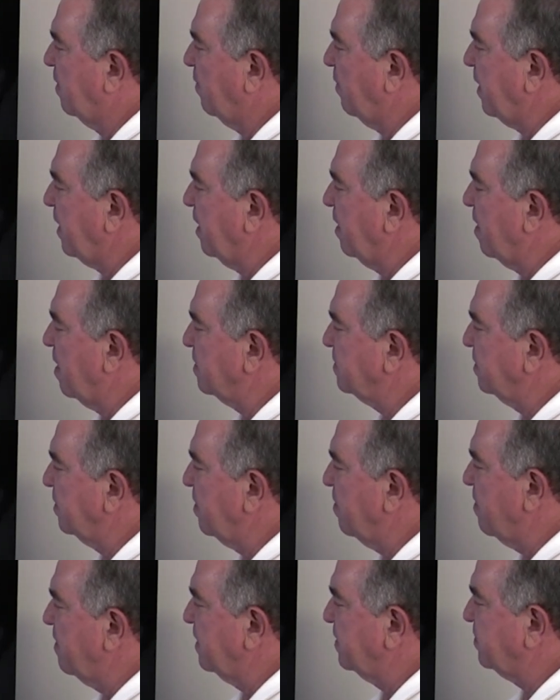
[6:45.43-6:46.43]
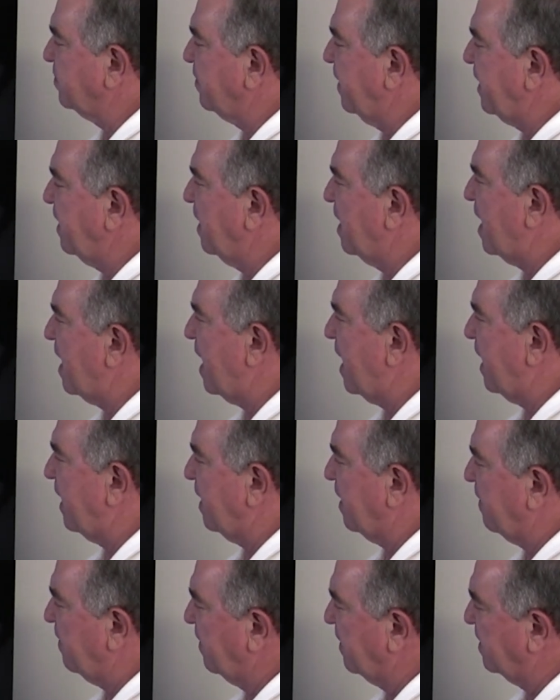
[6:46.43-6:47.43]
We can also go in a straight
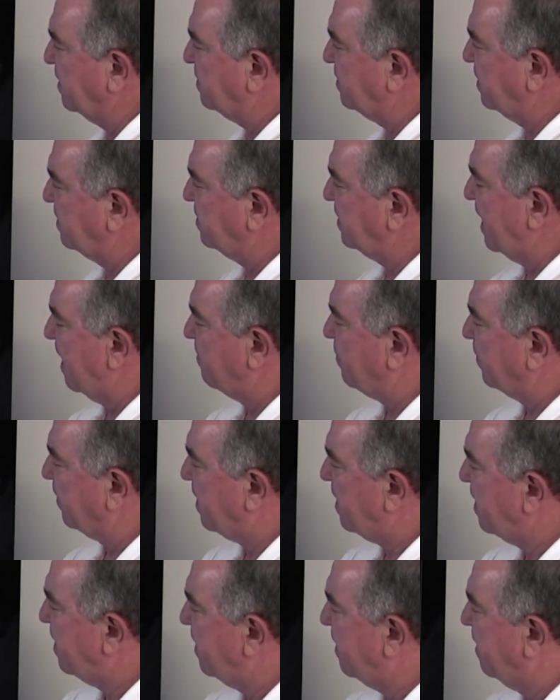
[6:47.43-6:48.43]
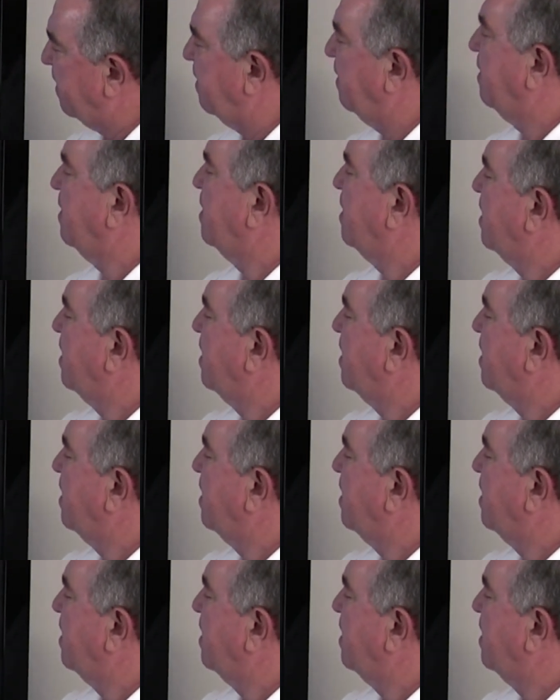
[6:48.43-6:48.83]
line. This example here